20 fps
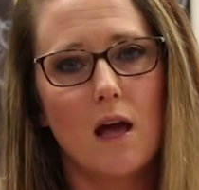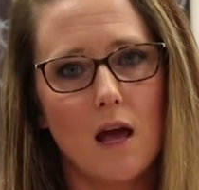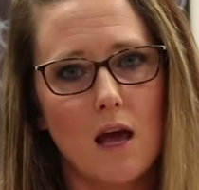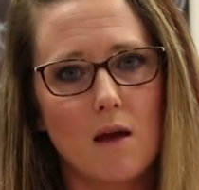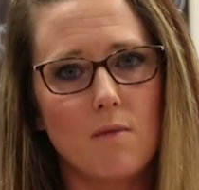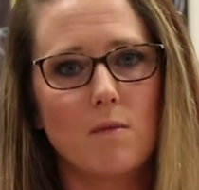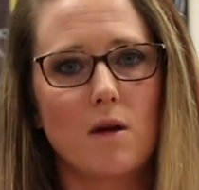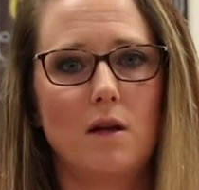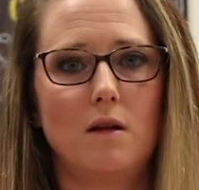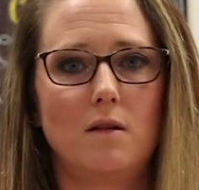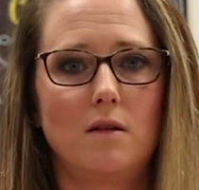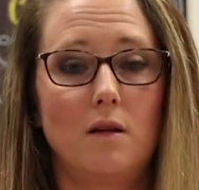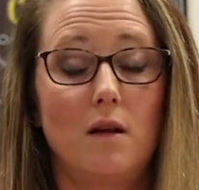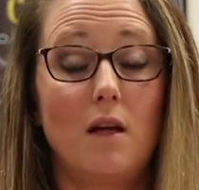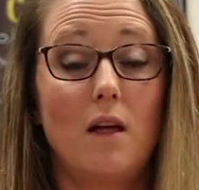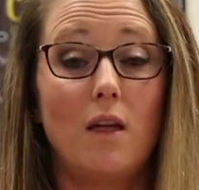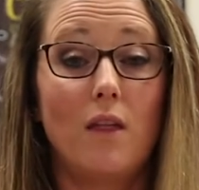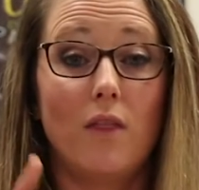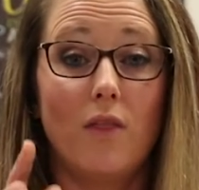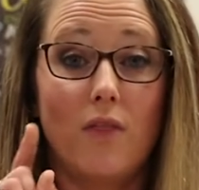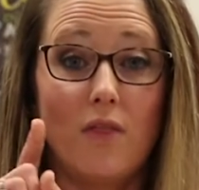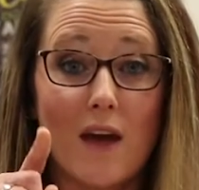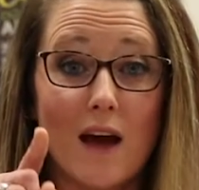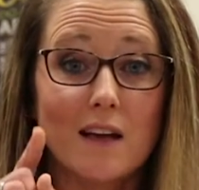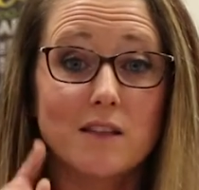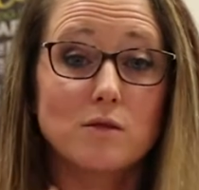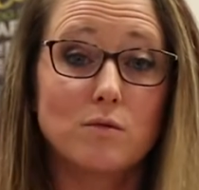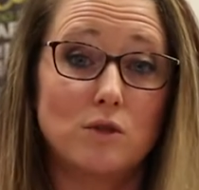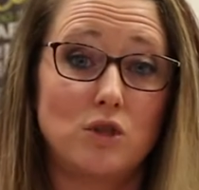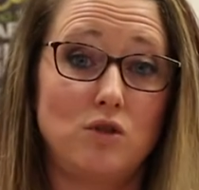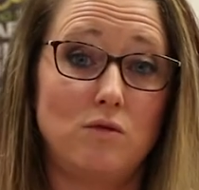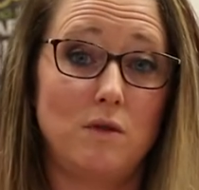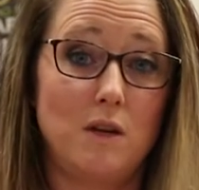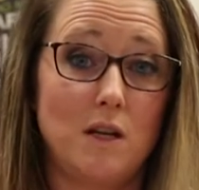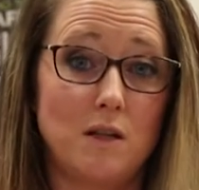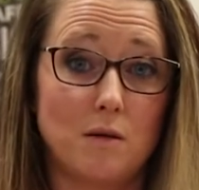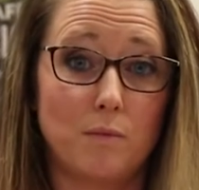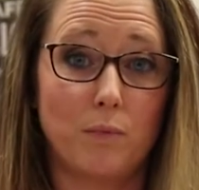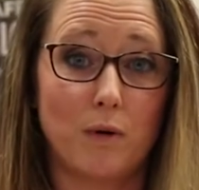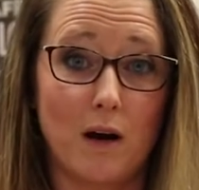Amen. That's what you
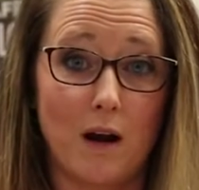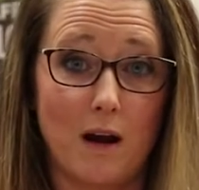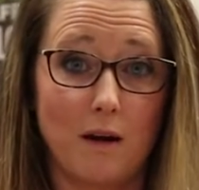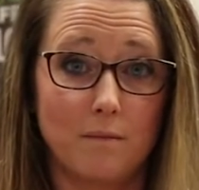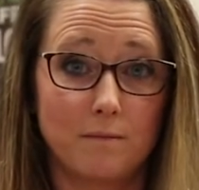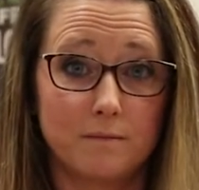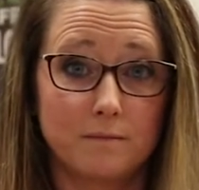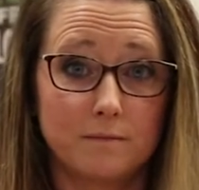need to pray.